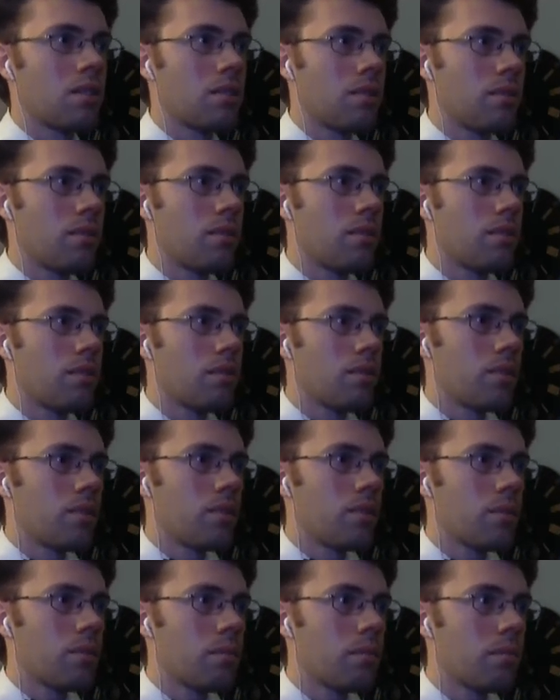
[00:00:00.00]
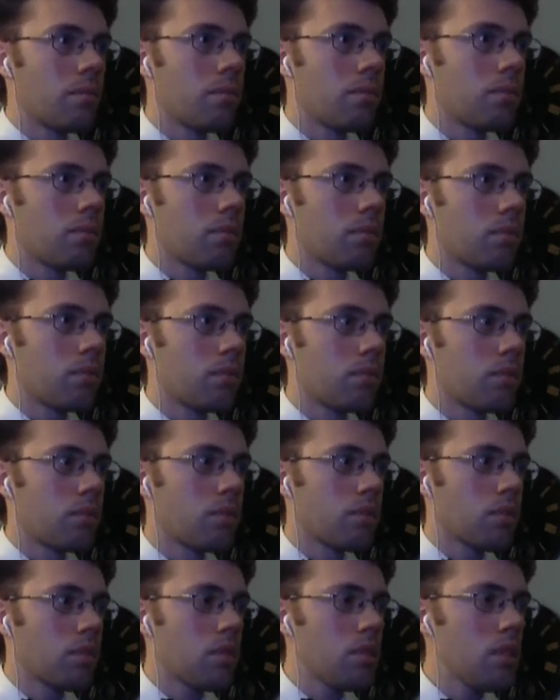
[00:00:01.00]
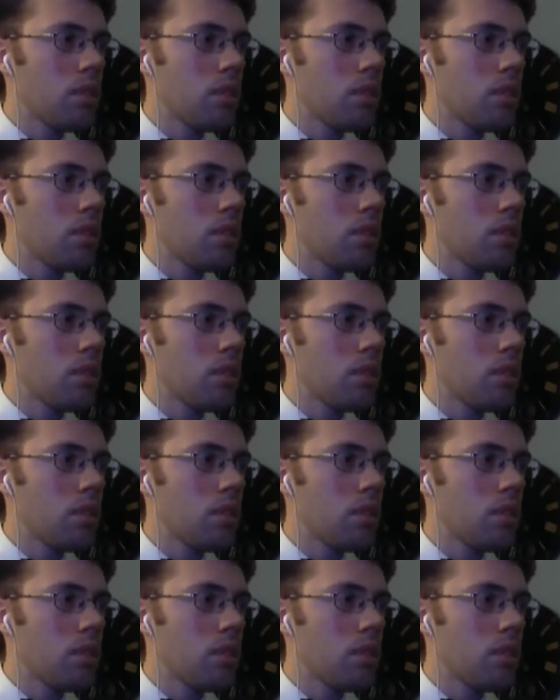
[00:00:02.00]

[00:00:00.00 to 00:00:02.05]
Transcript: [no speech]